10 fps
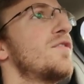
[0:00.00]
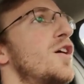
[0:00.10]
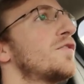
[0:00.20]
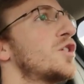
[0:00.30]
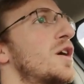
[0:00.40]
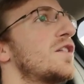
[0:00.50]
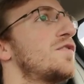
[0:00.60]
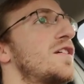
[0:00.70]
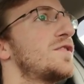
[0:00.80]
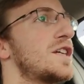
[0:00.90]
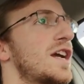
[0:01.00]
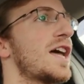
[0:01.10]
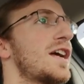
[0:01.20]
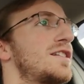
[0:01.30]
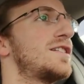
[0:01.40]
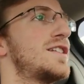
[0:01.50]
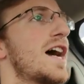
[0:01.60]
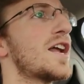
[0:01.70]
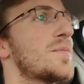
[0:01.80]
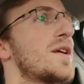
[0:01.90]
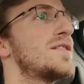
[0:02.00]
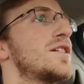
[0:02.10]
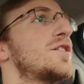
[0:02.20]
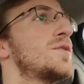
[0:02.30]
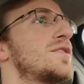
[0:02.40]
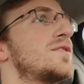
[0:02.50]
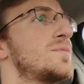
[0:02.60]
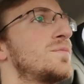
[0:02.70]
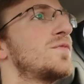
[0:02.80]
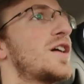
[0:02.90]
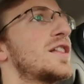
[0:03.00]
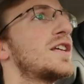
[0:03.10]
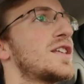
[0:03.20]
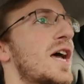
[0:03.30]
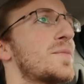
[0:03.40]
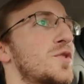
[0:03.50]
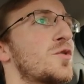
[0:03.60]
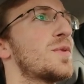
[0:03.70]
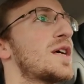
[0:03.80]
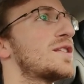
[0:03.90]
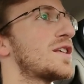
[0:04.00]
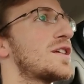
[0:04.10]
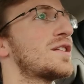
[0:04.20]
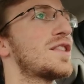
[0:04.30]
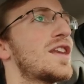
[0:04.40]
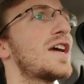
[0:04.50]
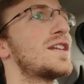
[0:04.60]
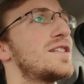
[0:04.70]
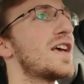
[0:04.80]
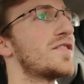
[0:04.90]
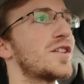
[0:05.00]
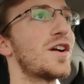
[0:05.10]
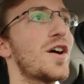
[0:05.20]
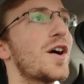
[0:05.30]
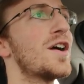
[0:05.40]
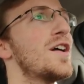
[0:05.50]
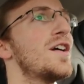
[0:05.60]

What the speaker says: Volvo 850 kind of died on me, so it was finally time to replace the 97 car.